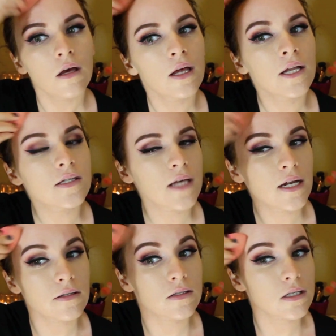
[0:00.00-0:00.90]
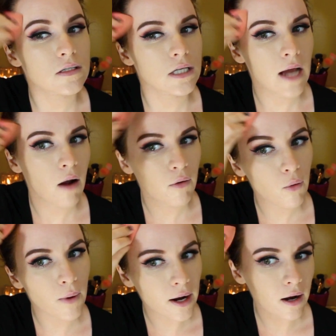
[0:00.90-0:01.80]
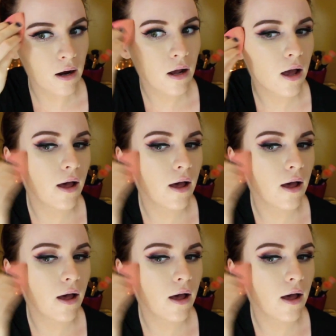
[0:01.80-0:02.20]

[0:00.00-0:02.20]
And it said it's 16-hour wear.